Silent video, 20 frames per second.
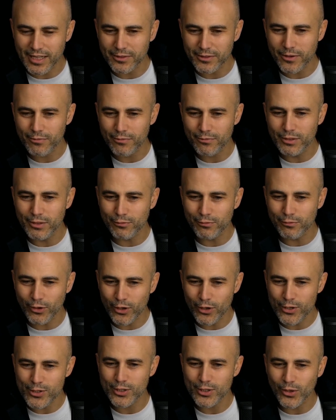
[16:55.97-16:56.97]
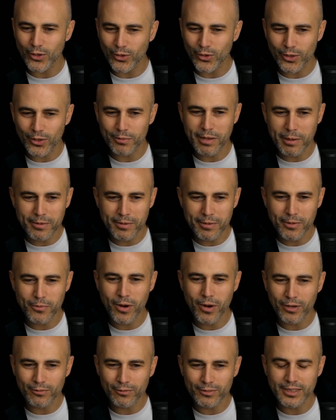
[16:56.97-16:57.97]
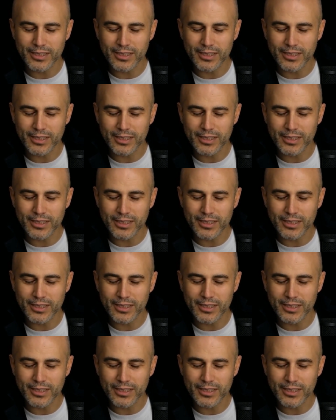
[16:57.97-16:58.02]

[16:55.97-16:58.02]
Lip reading: I don't know if the first or maybe one of